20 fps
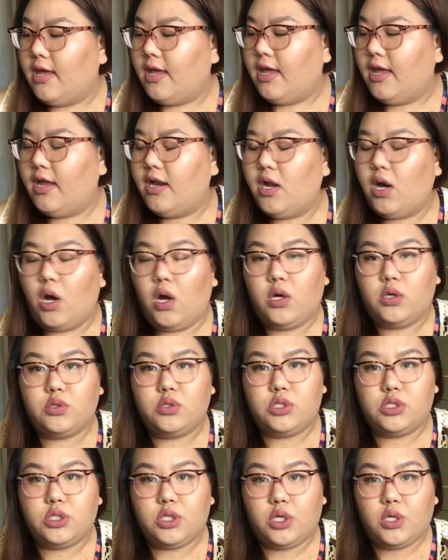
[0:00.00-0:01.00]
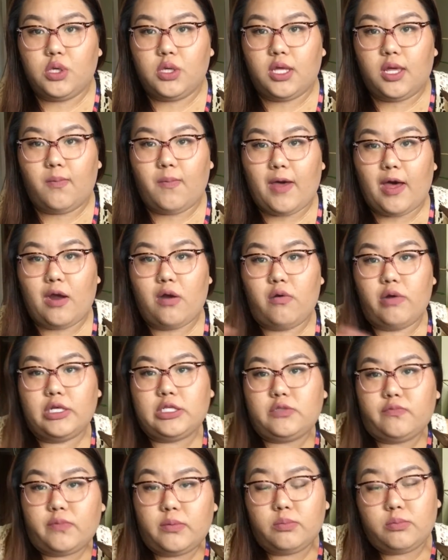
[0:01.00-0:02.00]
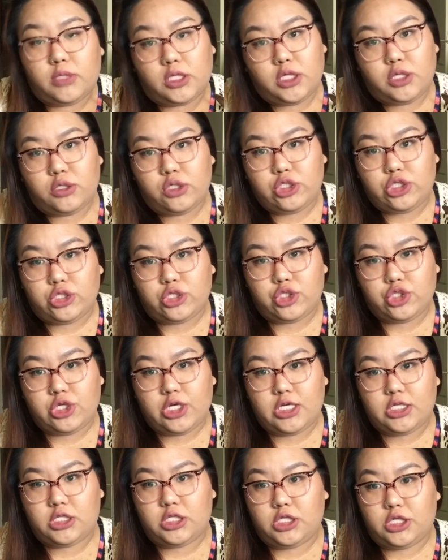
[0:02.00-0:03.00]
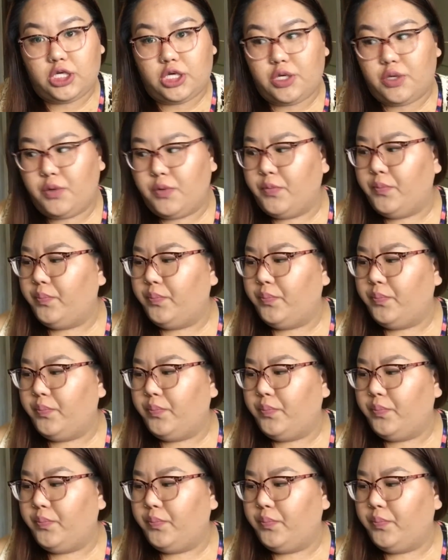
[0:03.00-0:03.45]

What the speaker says: and also keep it out of reach from little children too.